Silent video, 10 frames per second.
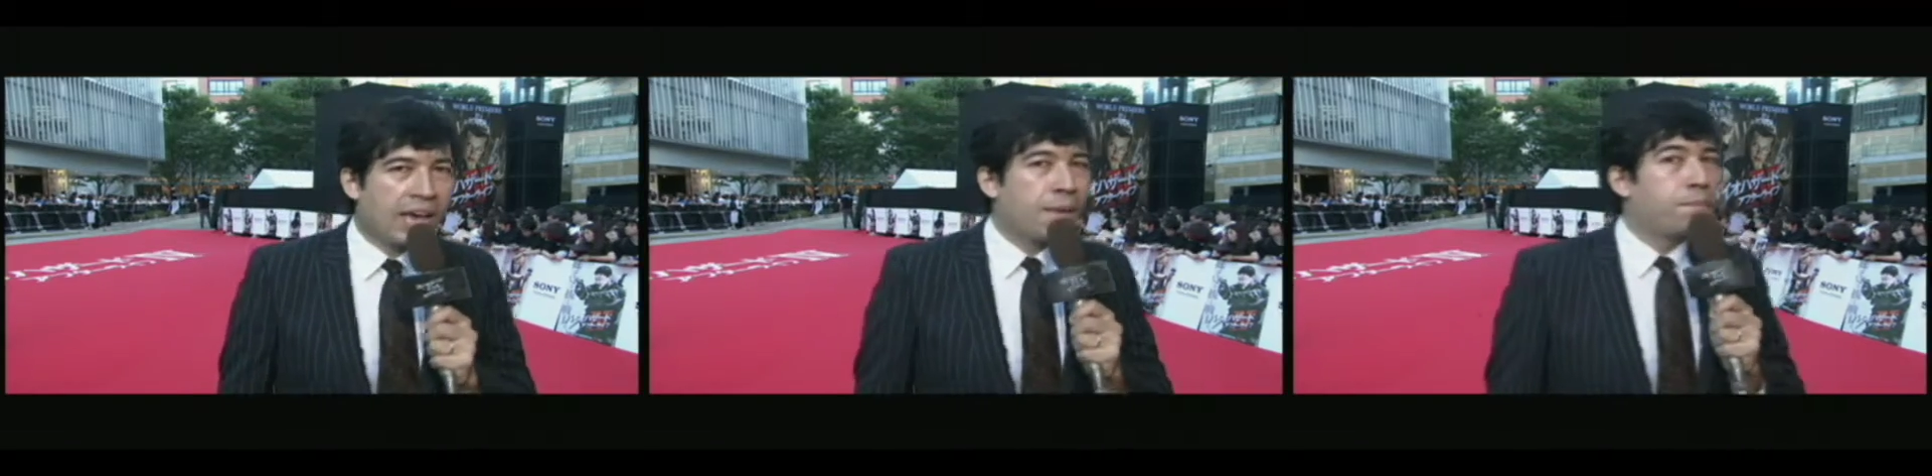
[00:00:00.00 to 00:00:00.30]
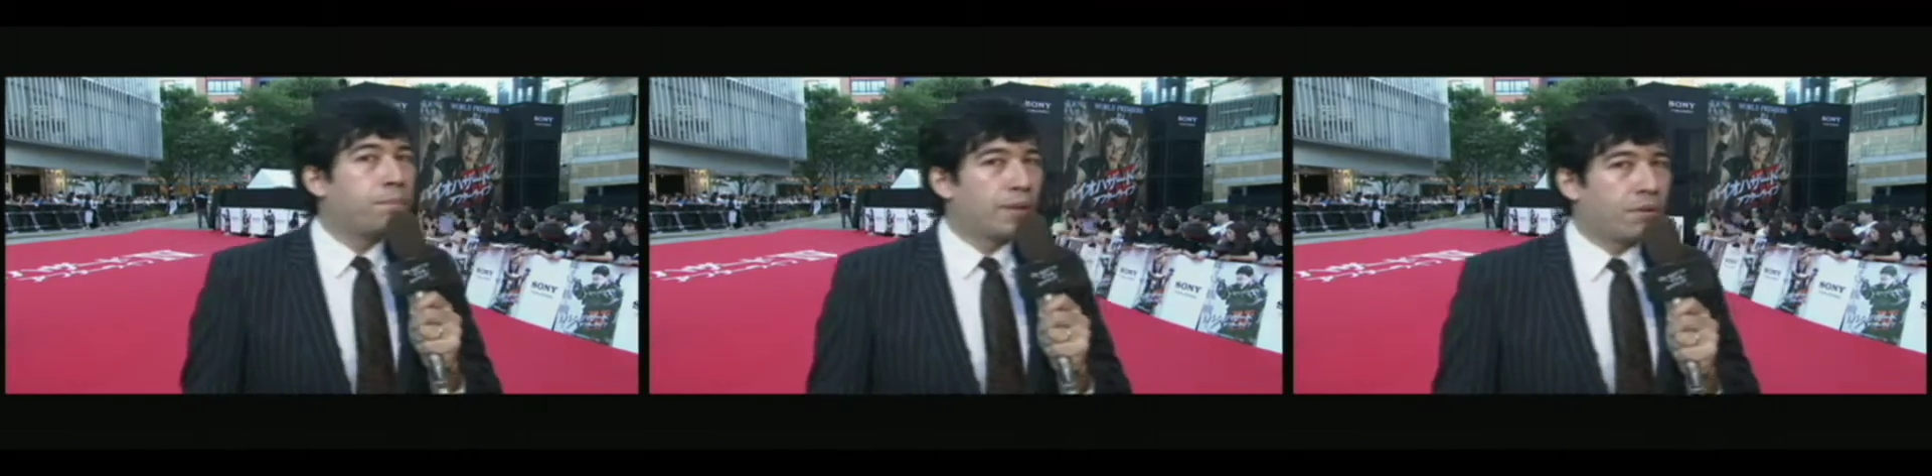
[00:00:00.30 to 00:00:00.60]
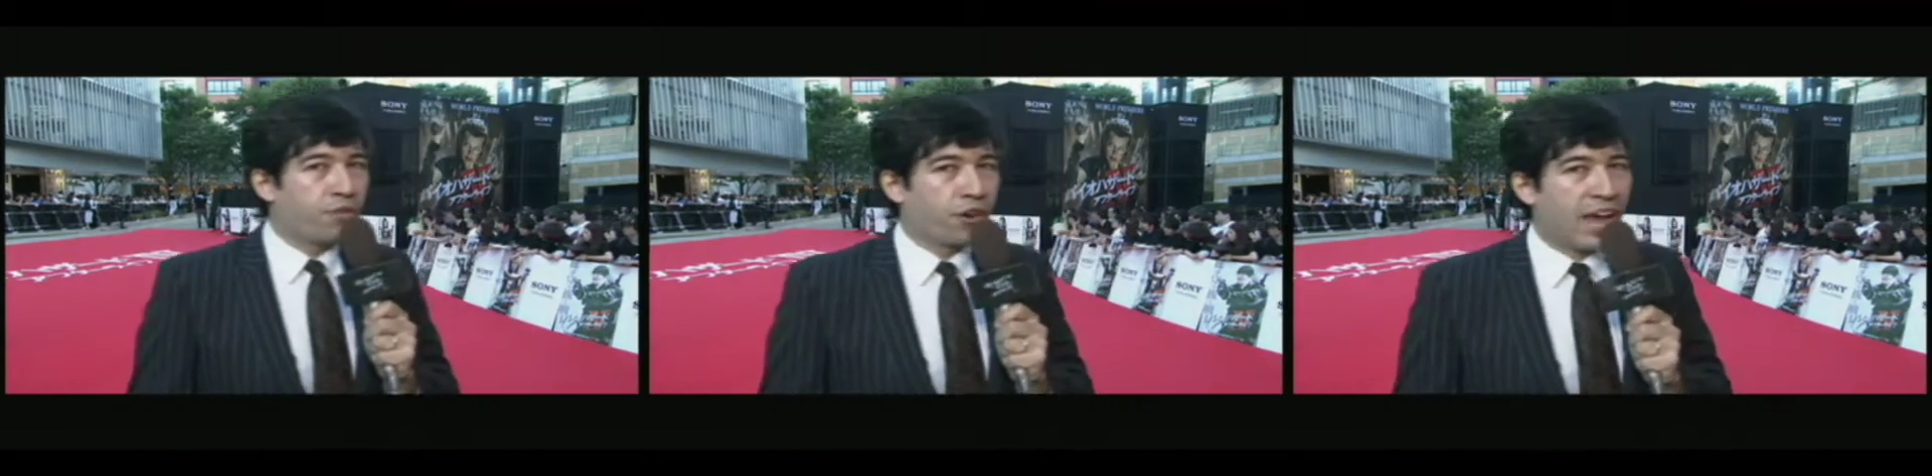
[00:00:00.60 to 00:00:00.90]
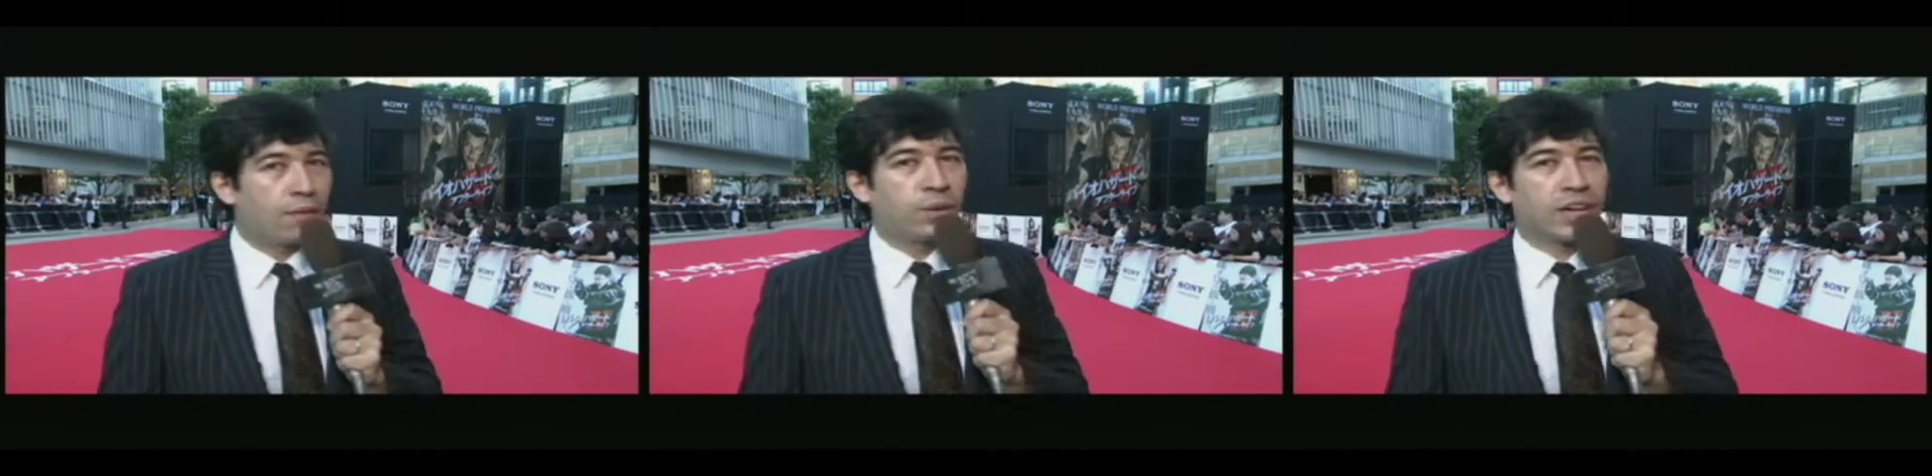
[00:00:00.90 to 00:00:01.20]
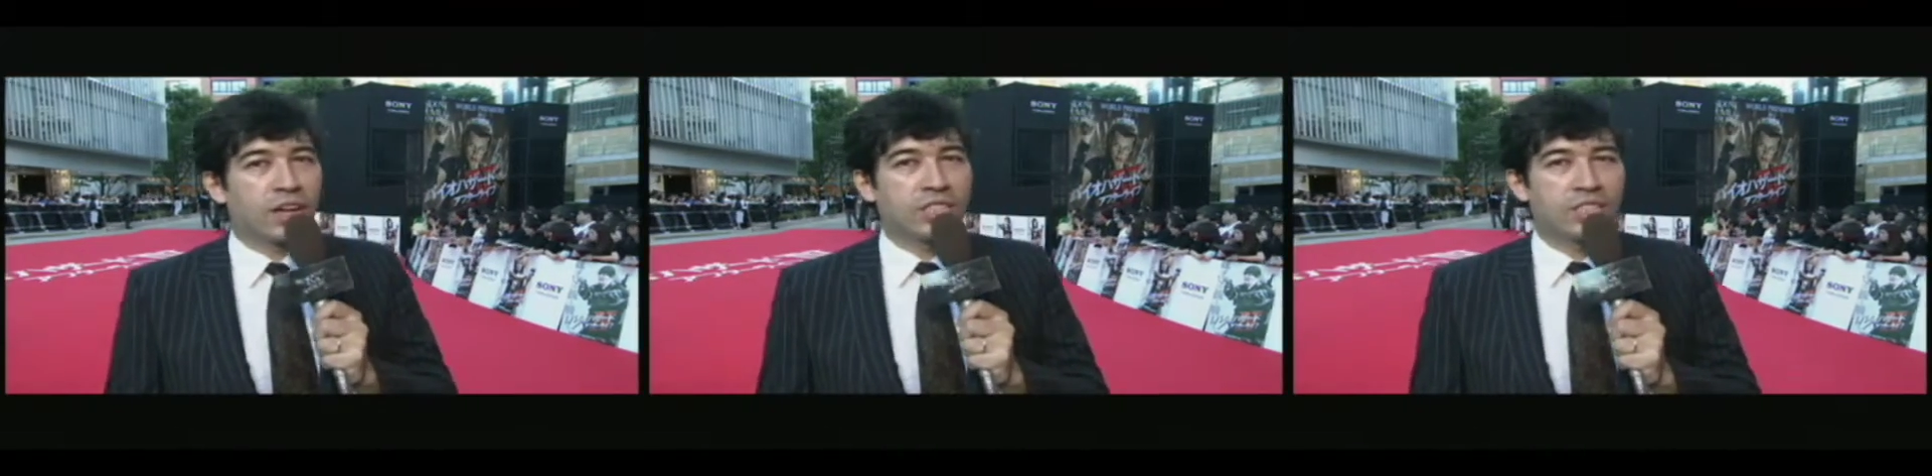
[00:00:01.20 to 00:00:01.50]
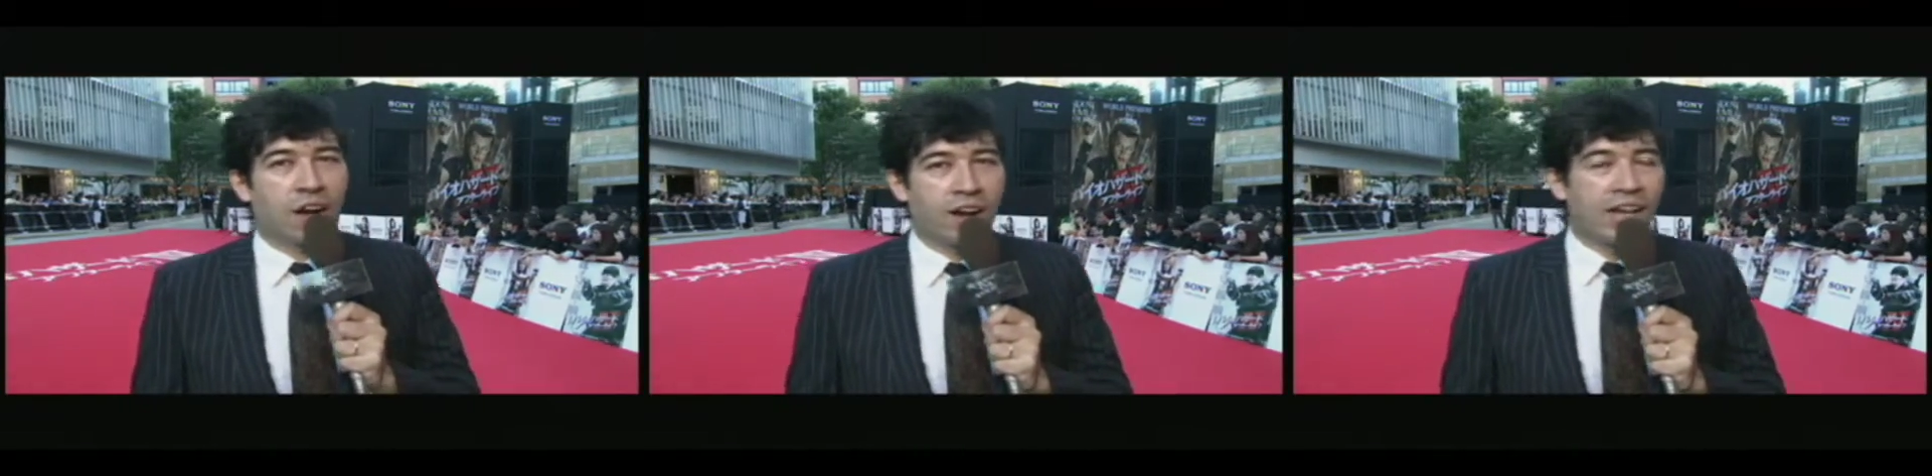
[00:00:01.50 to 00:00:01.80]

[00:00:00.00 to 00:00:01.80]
But before that, we're gonna start